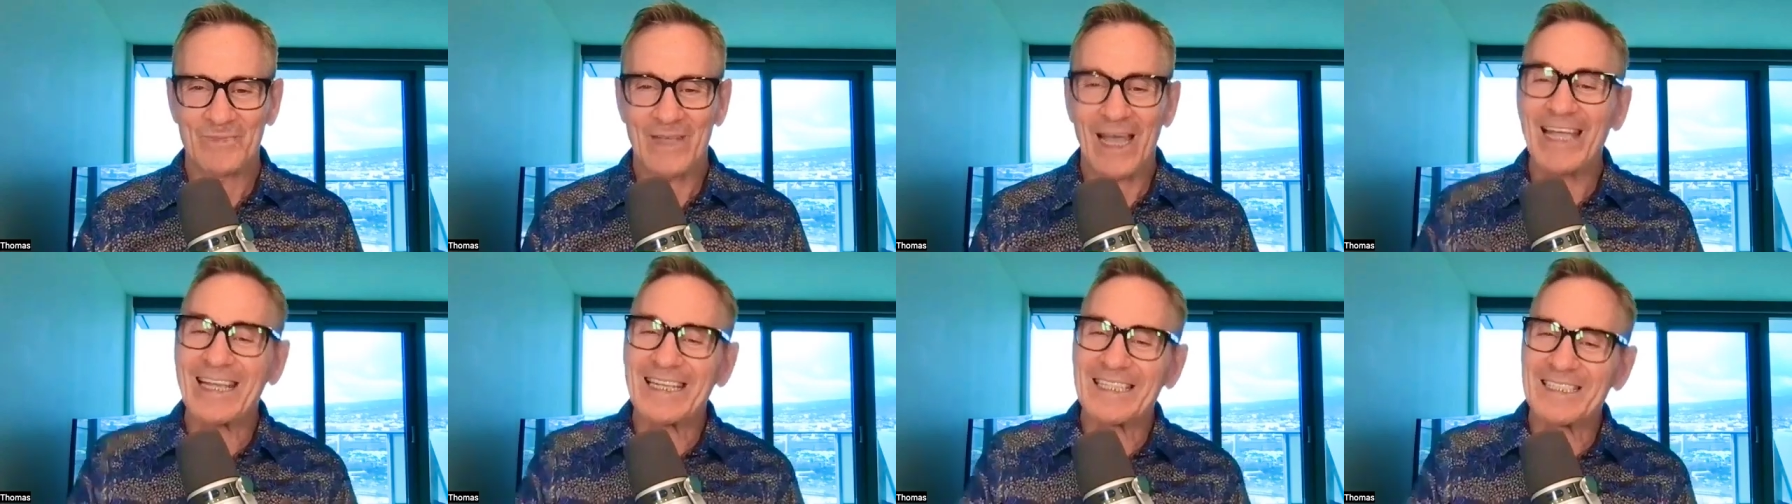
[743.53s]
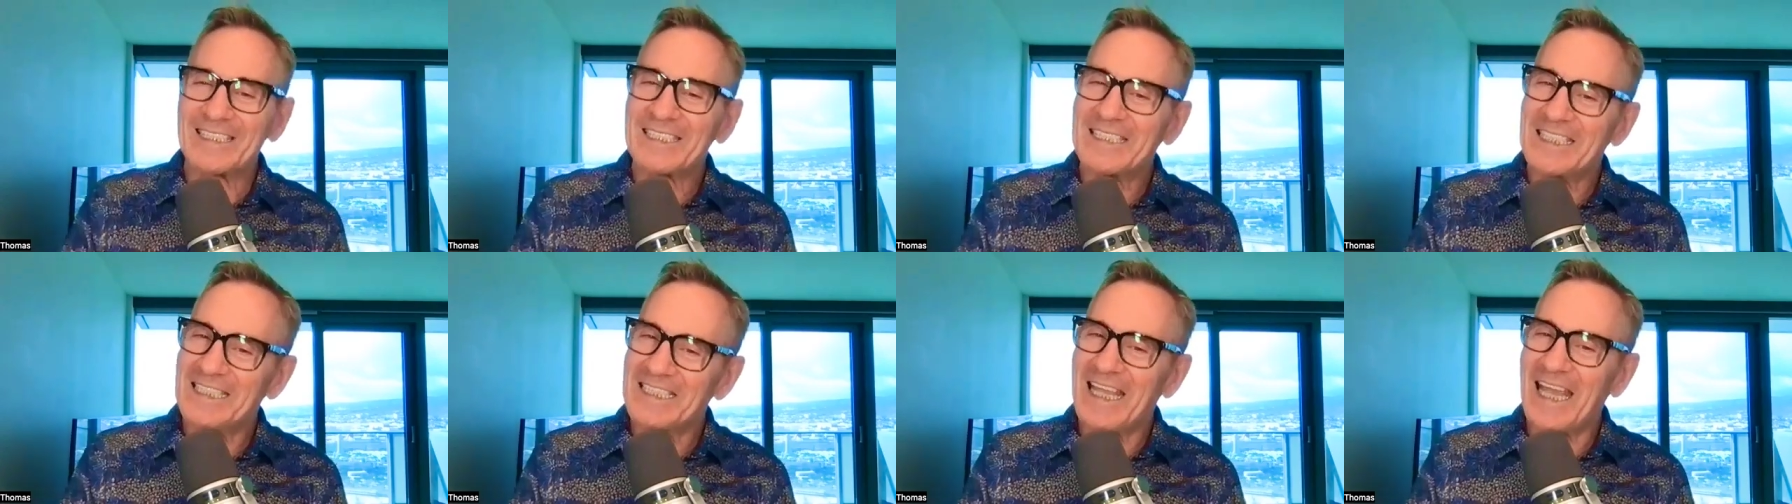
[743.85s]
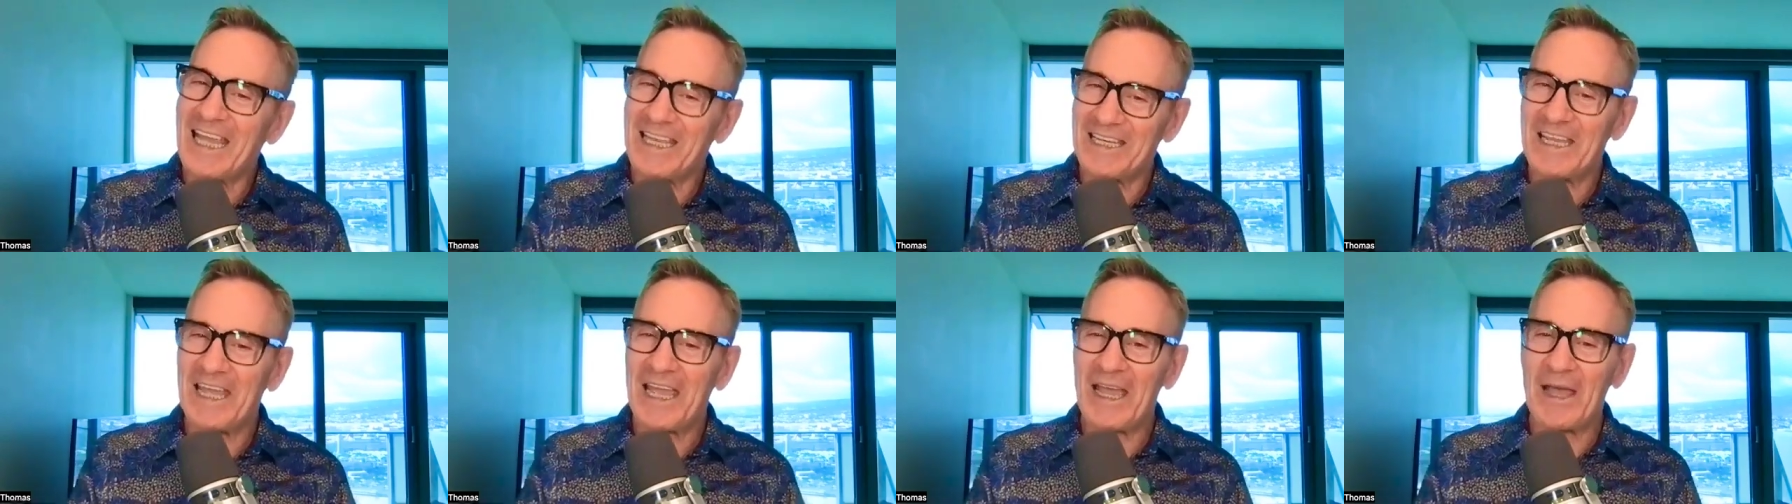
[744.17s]
I can see
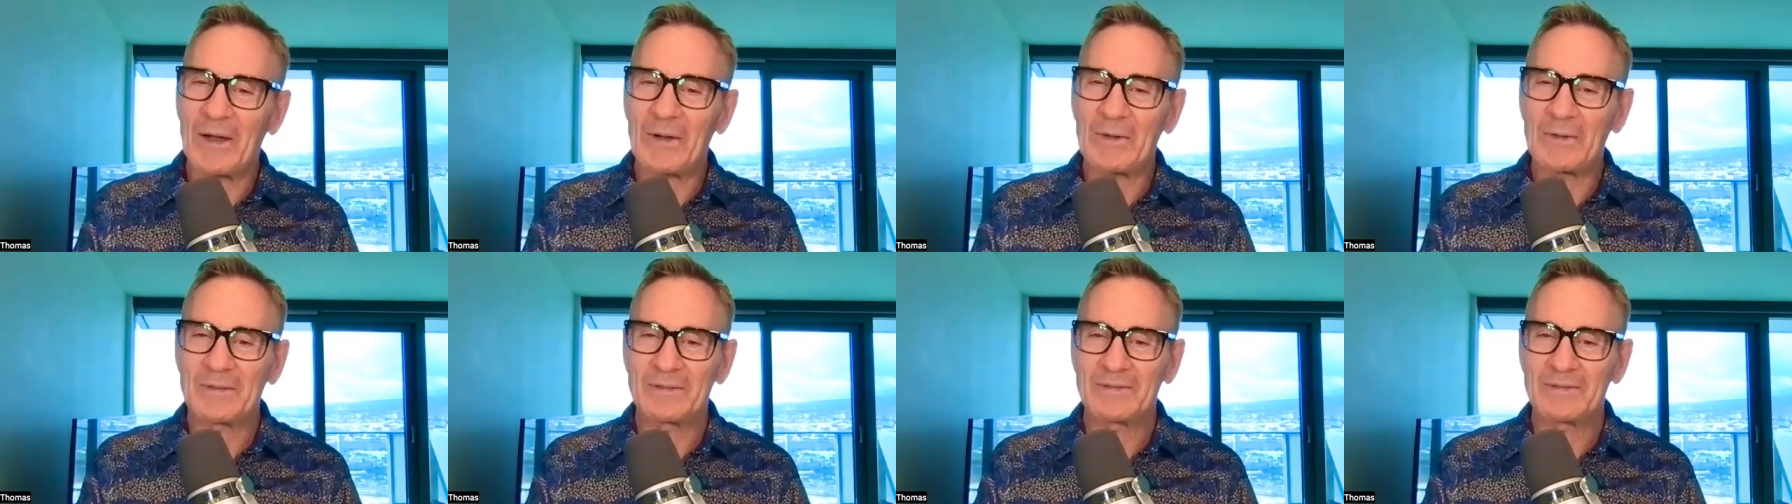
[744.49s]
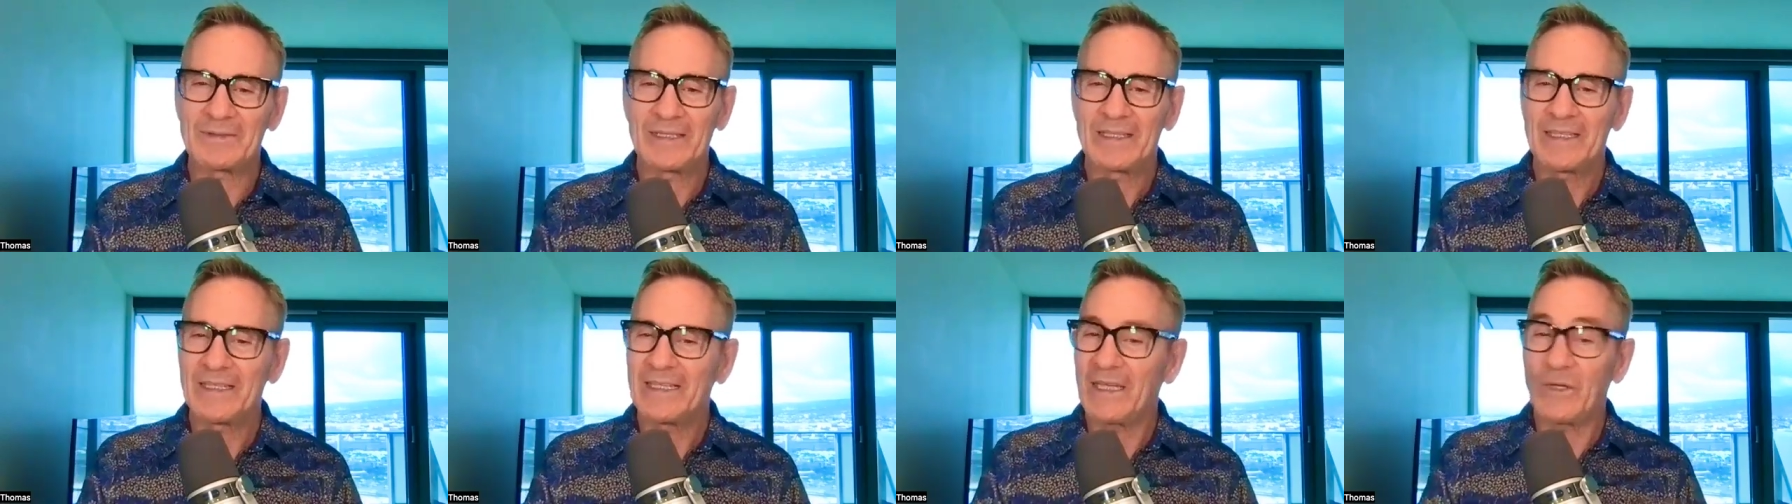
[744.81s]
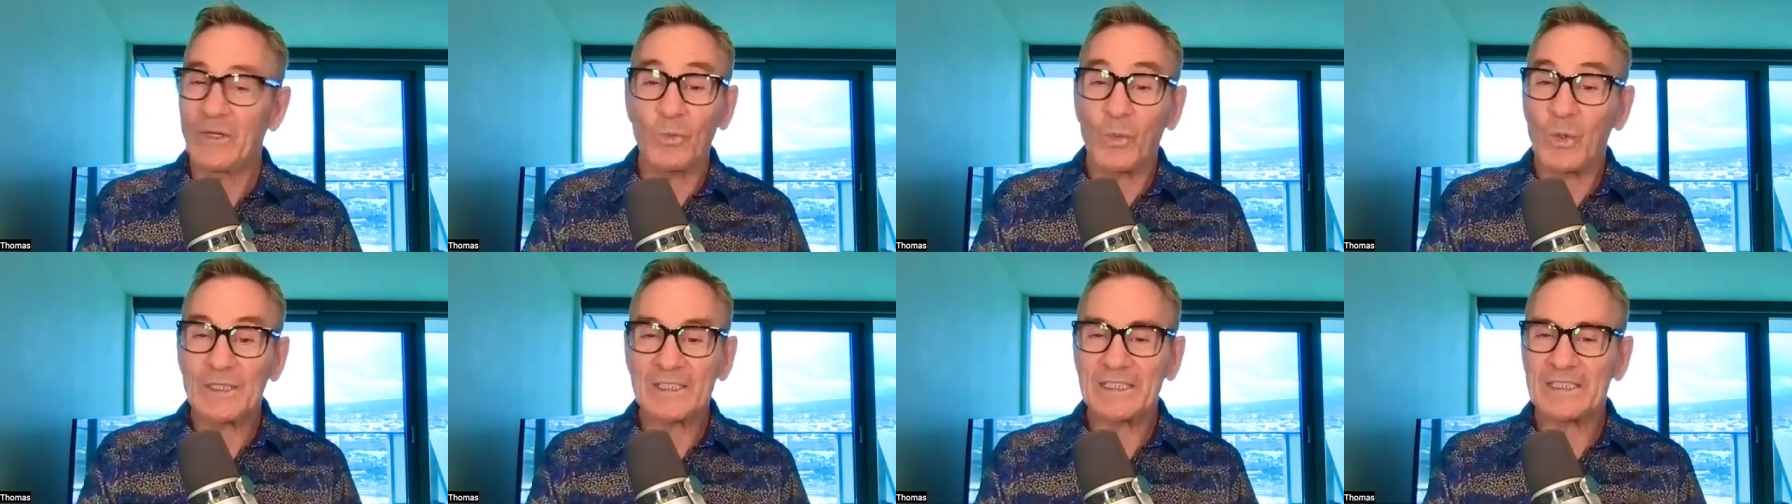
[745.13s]
that now.
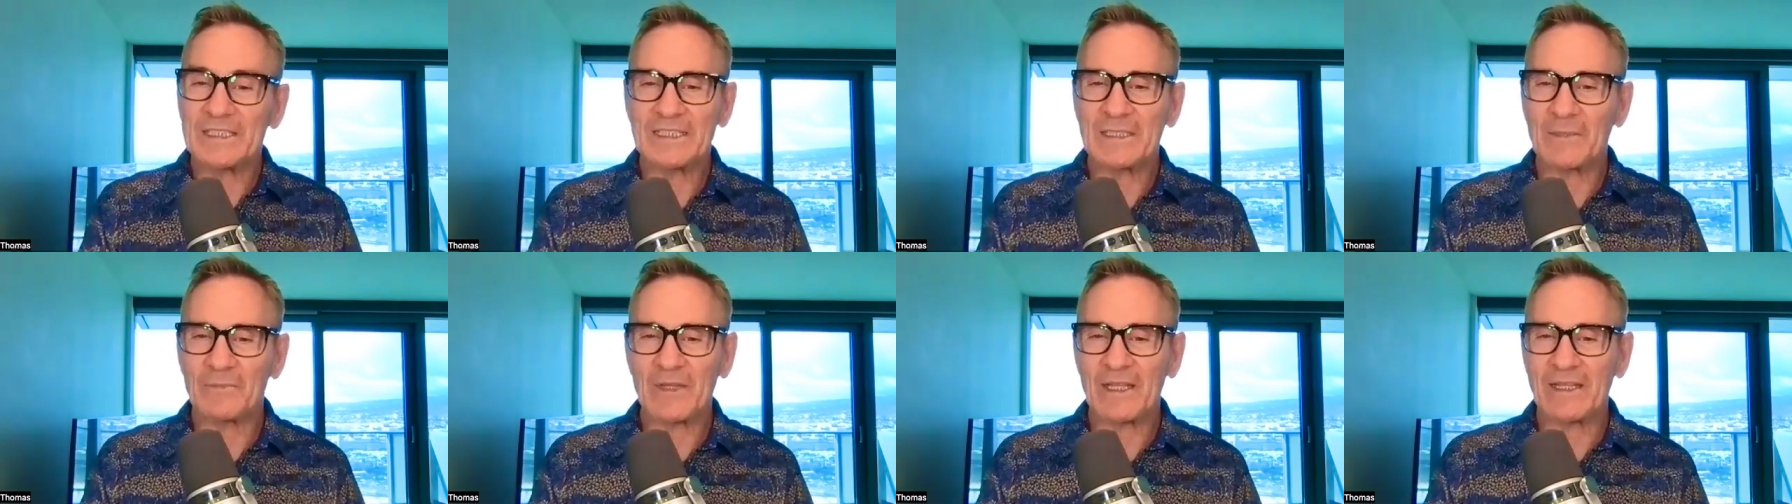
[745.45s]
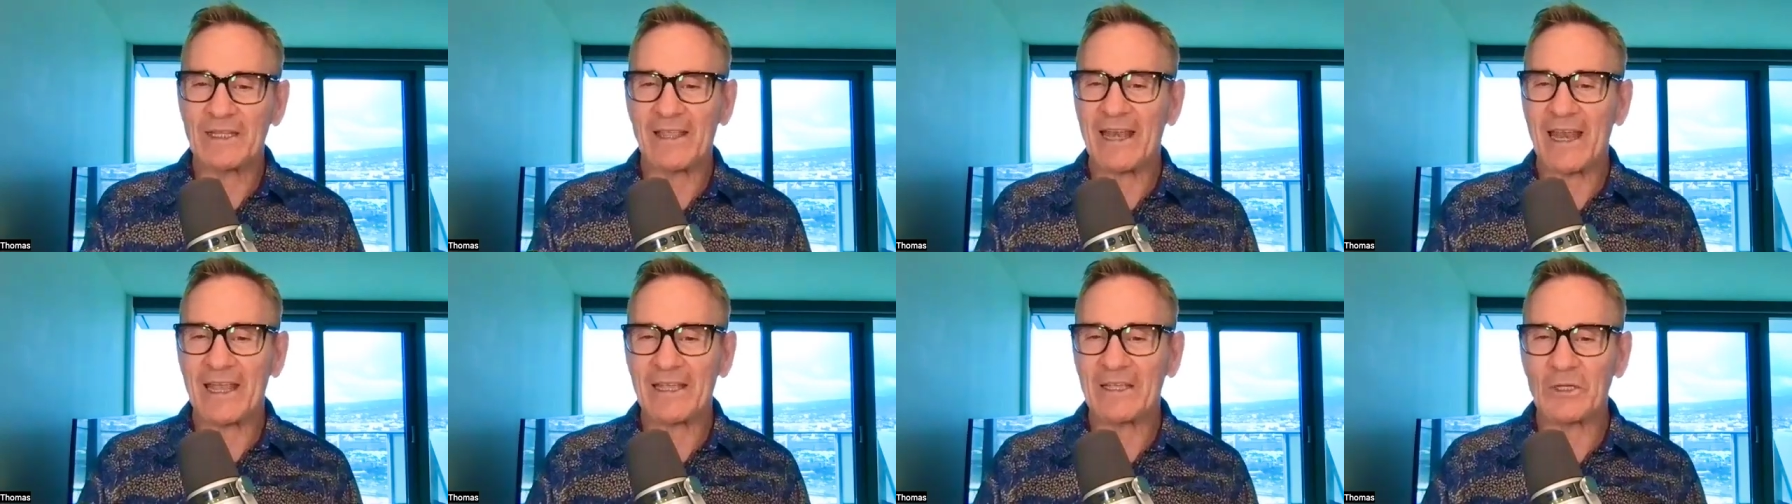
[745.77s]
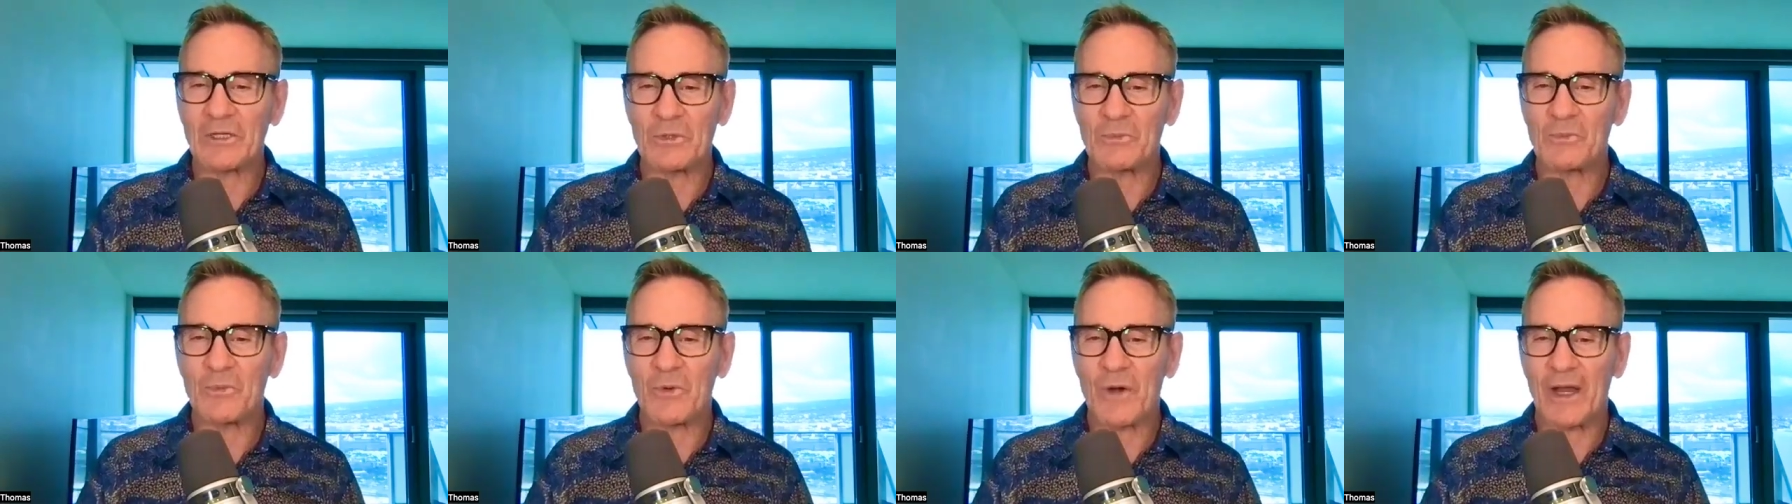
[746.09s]
It wasn't something that I
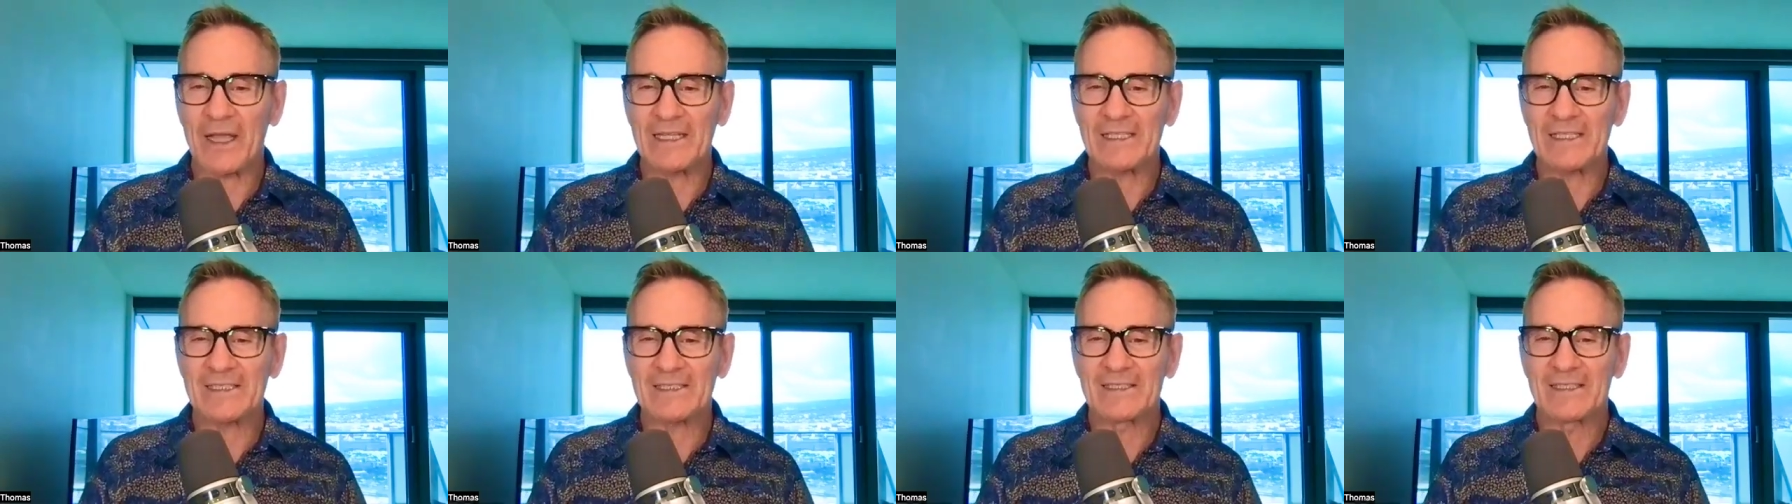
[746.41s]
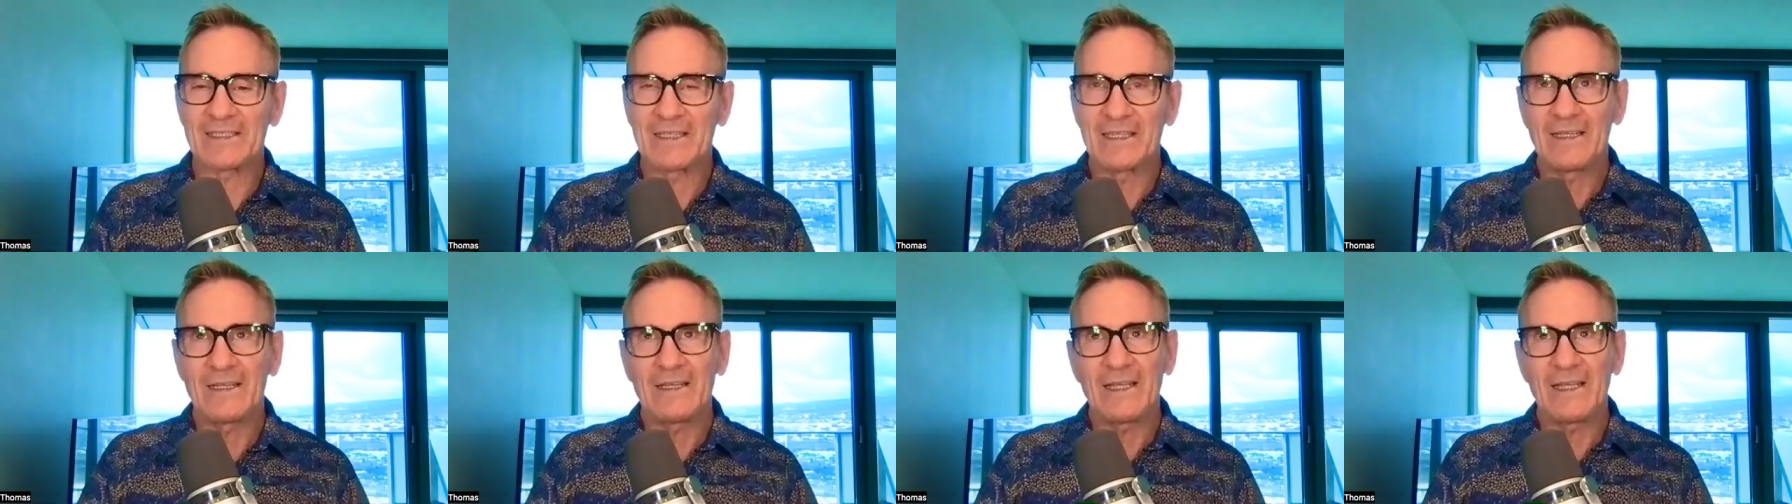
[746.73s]
could embrace.